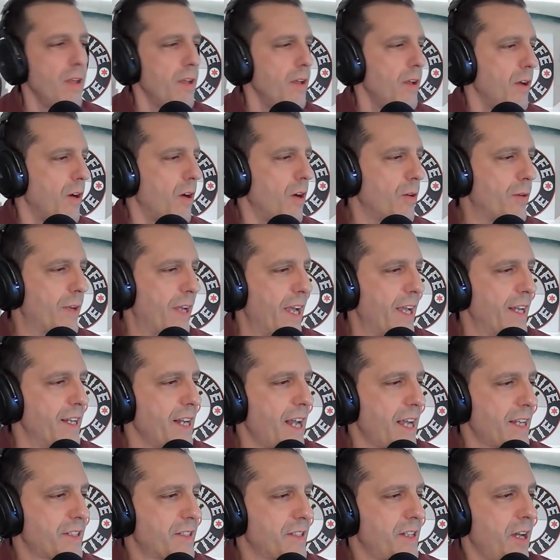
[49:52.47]
Okay,
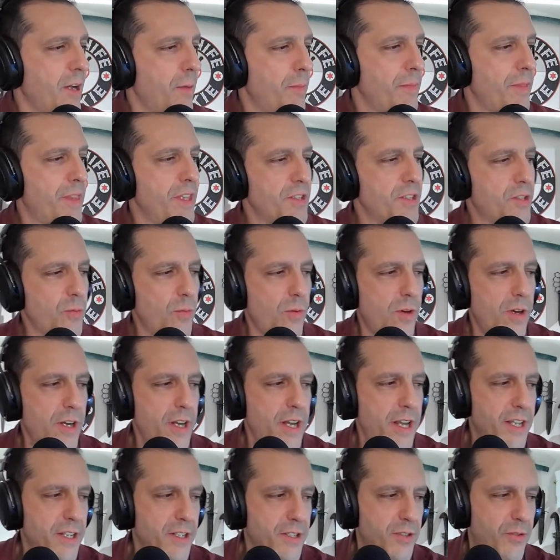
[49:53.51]
next up, this one
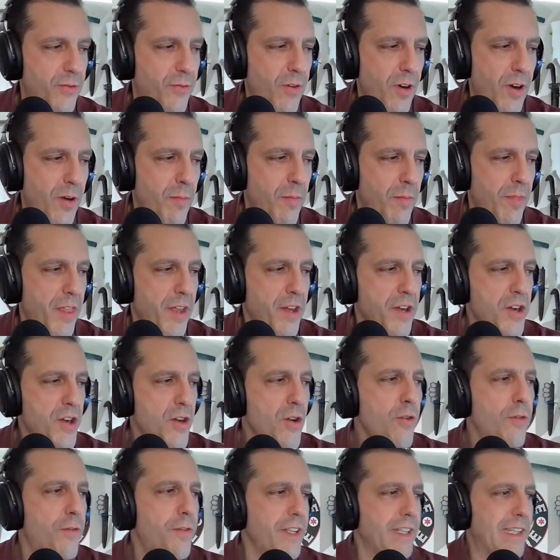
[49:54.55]
is from the
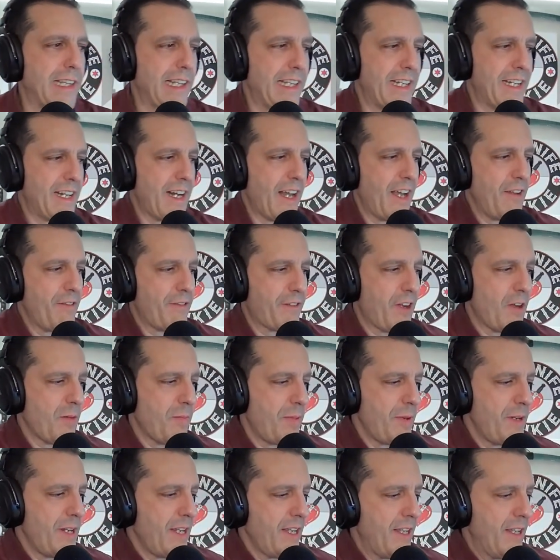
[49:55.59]
Newfoundland Knife
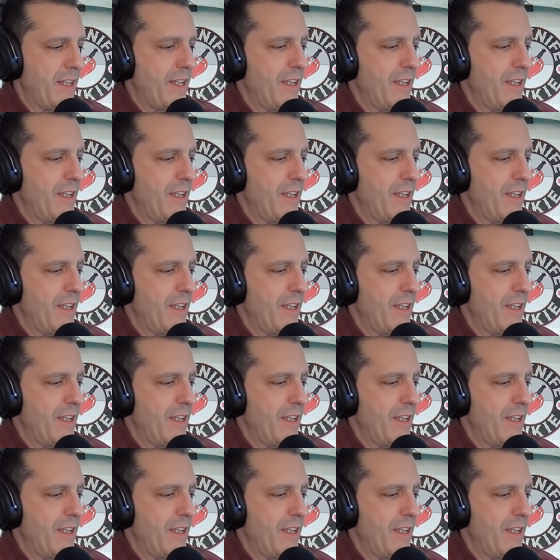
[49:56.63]
Company,